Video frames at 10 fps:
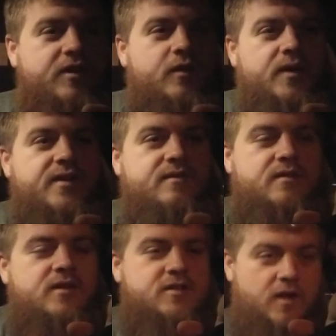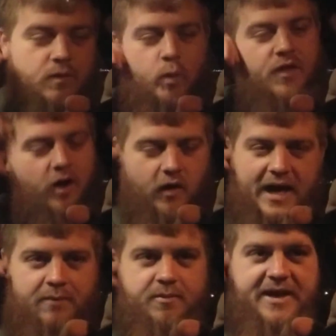to it. Well, the whole
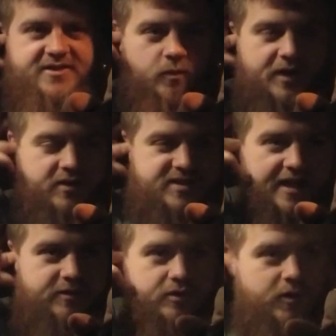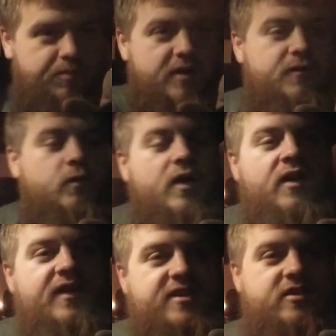album has a weird sound to it, but if you really
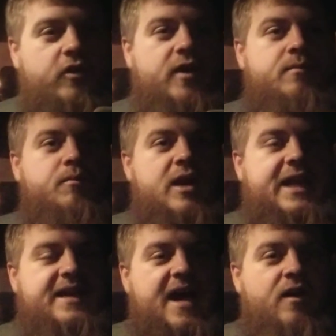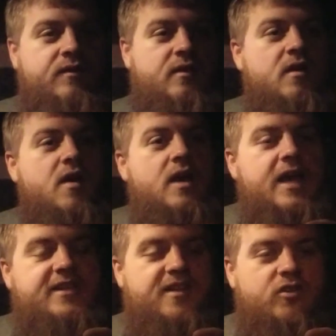listen to it and break it down,
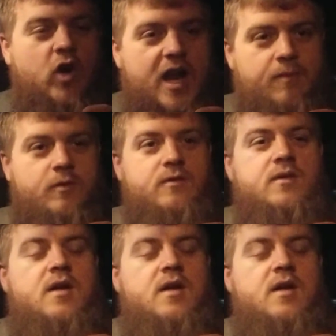it's incredible.